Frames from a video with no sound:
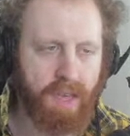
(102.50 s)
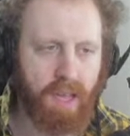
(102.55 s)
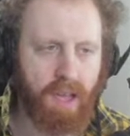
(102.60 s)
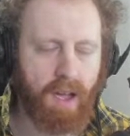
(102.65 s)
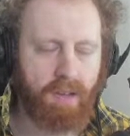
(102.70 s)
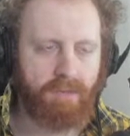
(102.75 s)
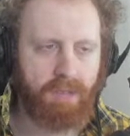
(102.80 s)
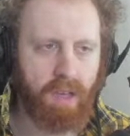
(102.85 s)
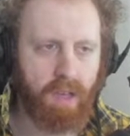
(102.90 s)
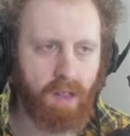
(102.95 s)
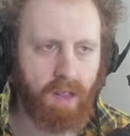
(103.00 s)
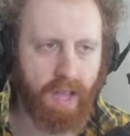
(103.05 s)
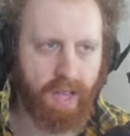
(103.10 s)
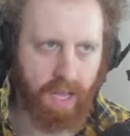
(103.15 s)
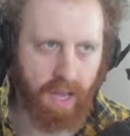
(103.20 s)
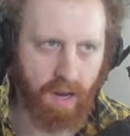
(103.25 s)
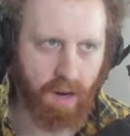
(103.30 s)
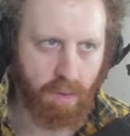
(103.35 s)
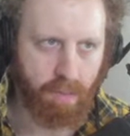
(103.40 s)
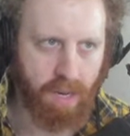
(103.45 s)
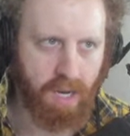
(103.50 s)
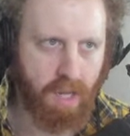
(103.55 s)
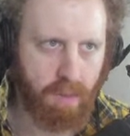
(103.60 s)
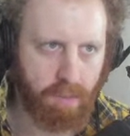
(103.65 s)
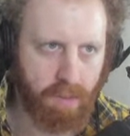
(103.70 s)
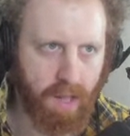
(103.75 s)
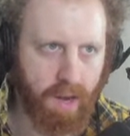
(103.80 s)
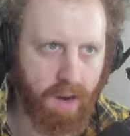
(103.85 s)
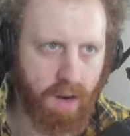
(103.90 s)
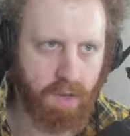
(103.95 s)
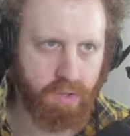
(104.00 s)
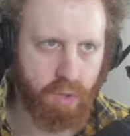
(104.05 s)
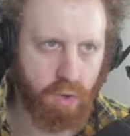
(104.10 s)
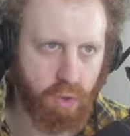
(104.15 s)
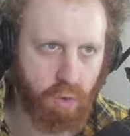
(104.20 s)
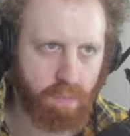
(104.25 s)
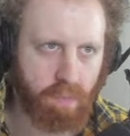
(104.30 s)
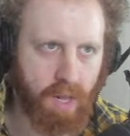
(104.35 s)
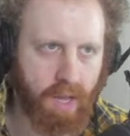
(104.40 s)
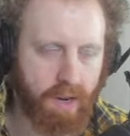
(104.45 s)
I feel like intermediate players or
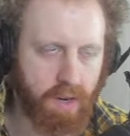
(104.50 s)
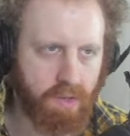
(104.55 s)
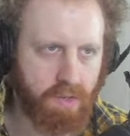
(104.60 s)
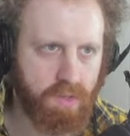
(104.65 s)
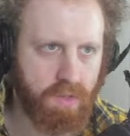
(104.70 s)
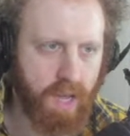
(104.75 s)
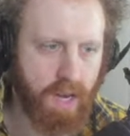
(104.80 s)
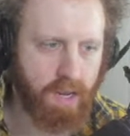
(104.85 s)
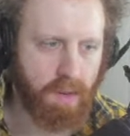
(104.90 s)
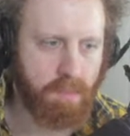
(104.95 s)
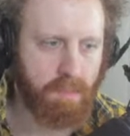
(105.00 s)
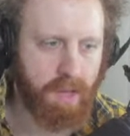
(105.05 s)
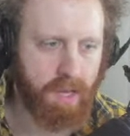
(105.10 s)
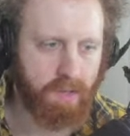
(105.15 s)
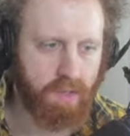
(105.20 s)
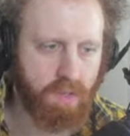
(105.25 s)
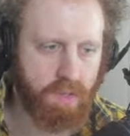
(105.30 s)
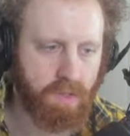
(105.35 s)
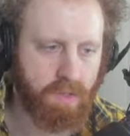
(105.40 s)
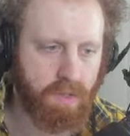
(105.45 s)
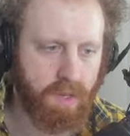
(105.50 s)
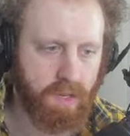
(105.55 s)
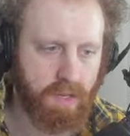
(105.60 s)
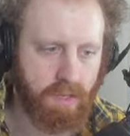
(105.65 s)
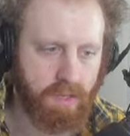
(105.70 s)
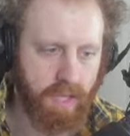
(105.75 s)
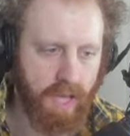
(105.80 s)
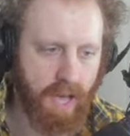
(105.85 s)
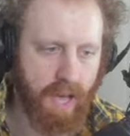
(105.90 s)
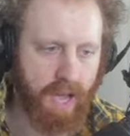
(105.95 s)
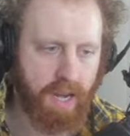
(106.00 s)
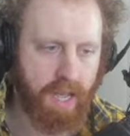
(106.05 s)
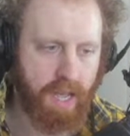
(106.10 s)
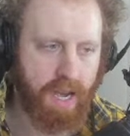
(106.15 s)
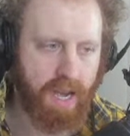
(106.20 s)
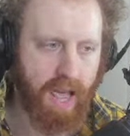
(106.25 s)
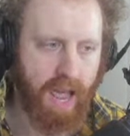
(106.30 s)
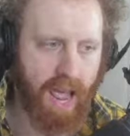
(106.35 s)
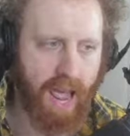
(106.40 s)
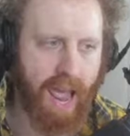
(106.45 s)
new players tend to miss is that
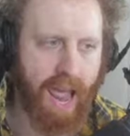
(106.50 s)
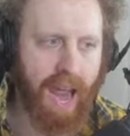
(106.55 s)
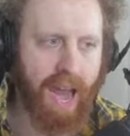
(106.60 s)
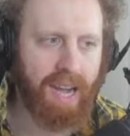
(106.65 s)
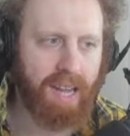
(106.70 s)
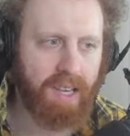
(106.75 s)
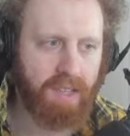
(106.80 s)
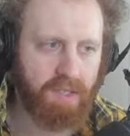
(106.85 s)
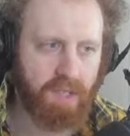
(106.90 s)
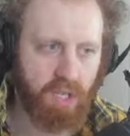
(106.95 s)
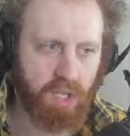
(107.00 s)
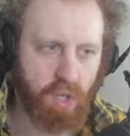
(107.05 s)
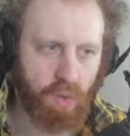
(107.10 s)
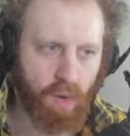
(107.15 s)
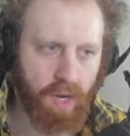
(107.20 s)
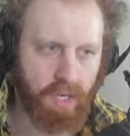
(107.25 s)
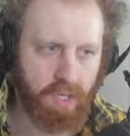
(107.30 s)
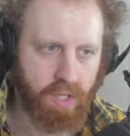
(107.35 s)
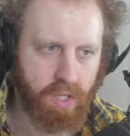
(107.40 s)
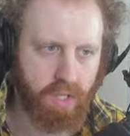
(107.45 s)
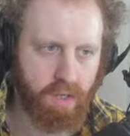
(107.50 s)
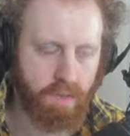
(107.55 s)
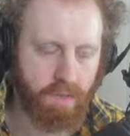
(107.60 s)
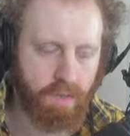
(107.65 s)
in any situation,